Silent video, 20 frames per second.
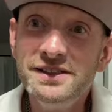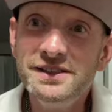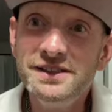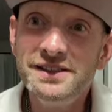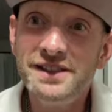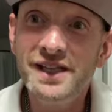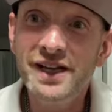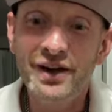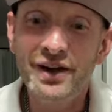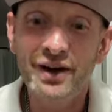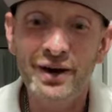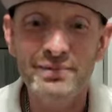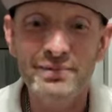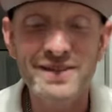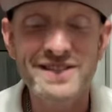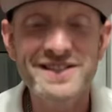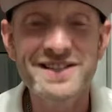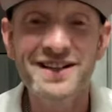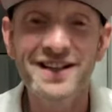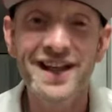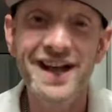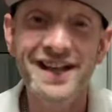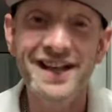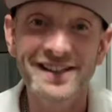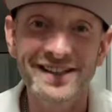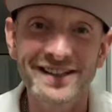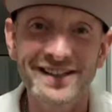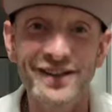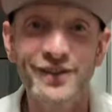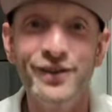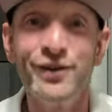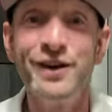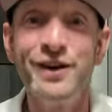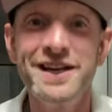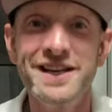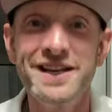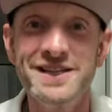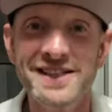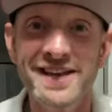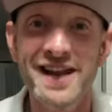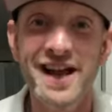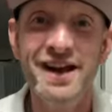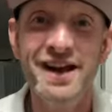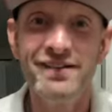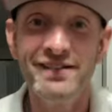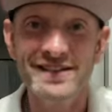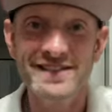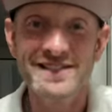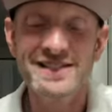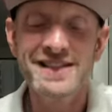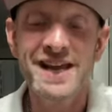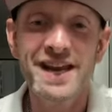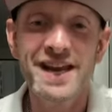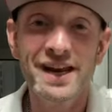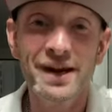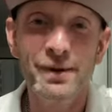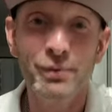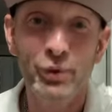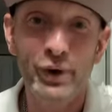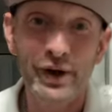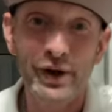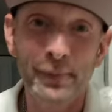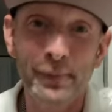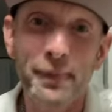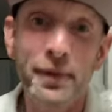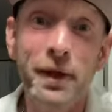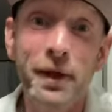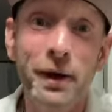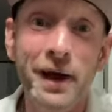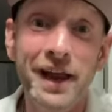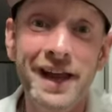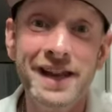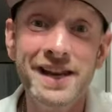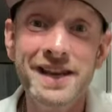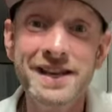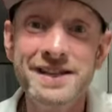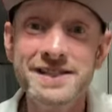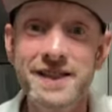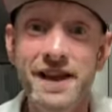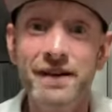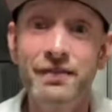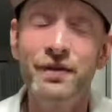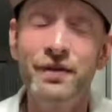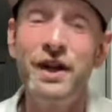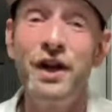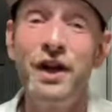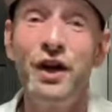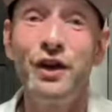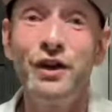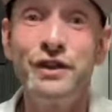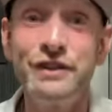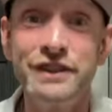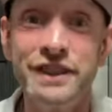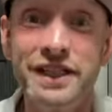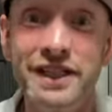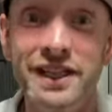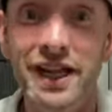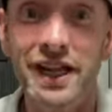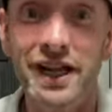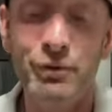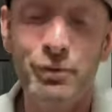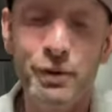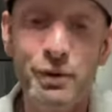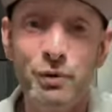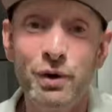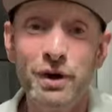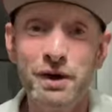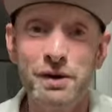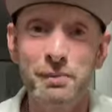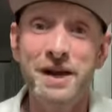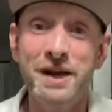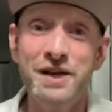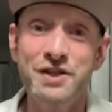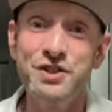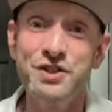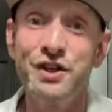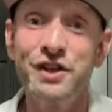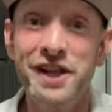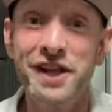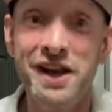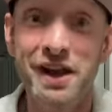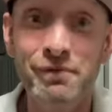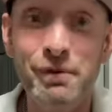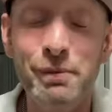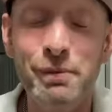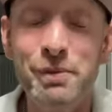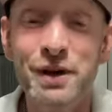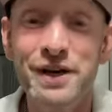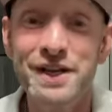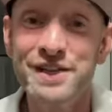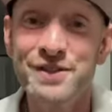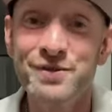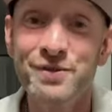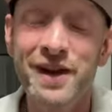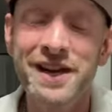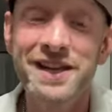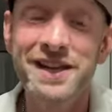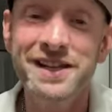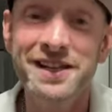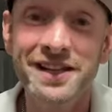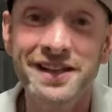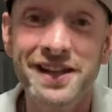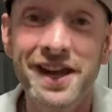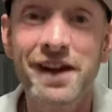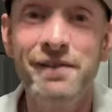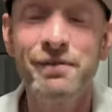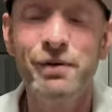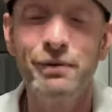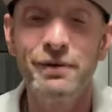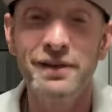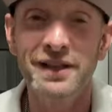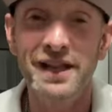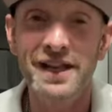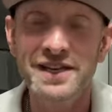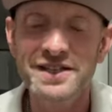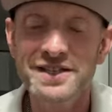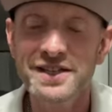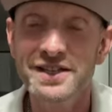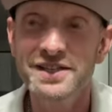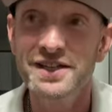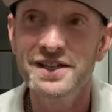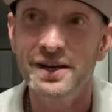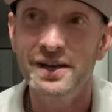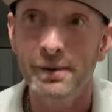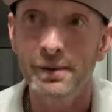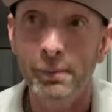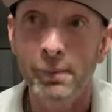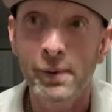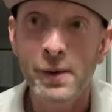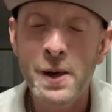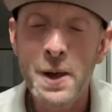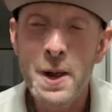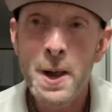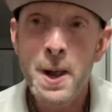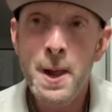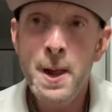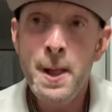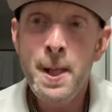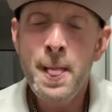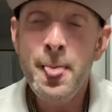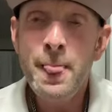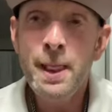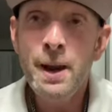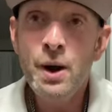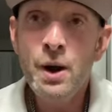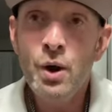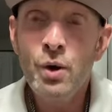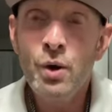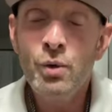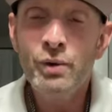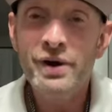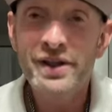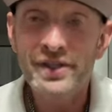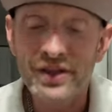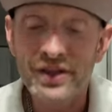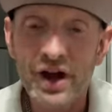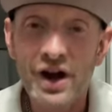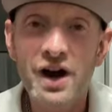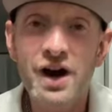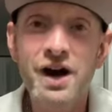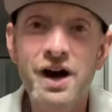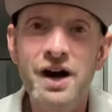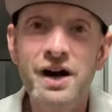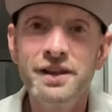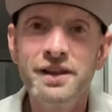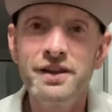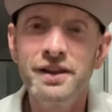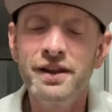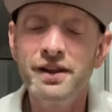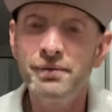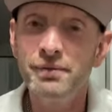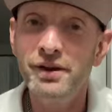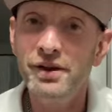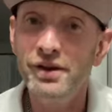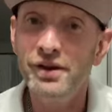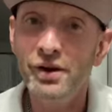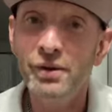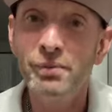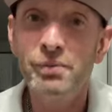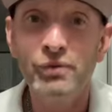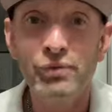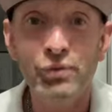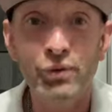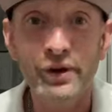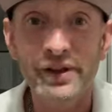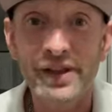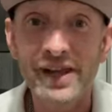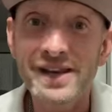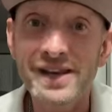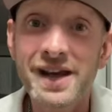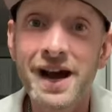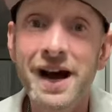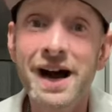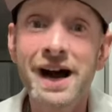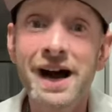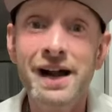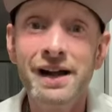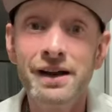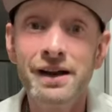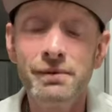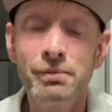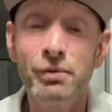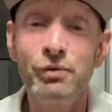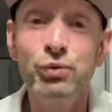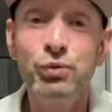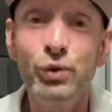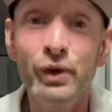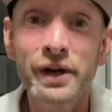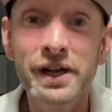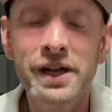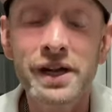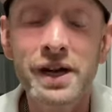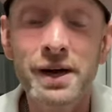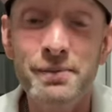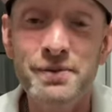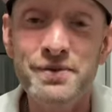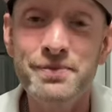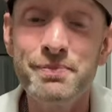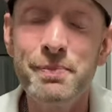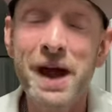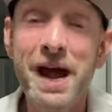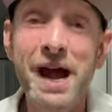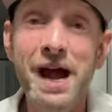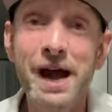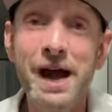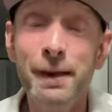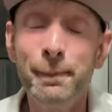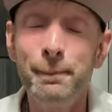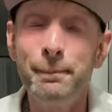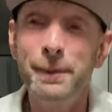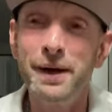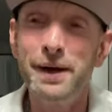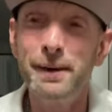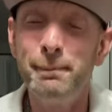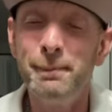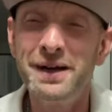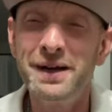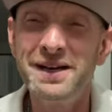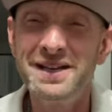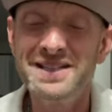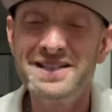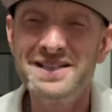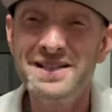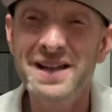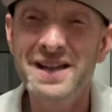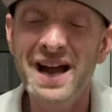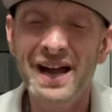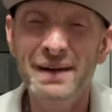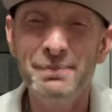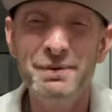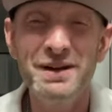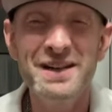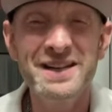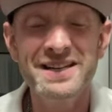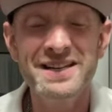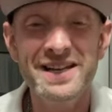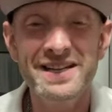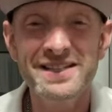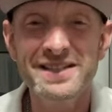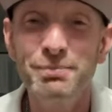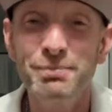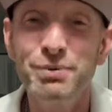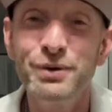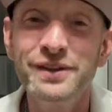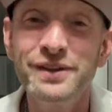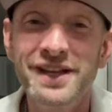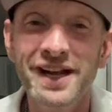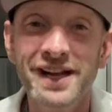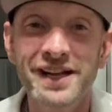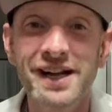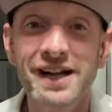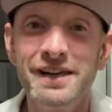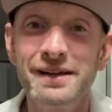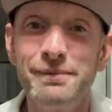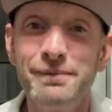You know, I'm just glad that the Lord doesn't have it set up where it is definitely urgent. Like, we want to make sure that everybody's ready, that they have a relationship with God, you know, before they die or before He comes back. But but it's not. But He doesn't put that kind of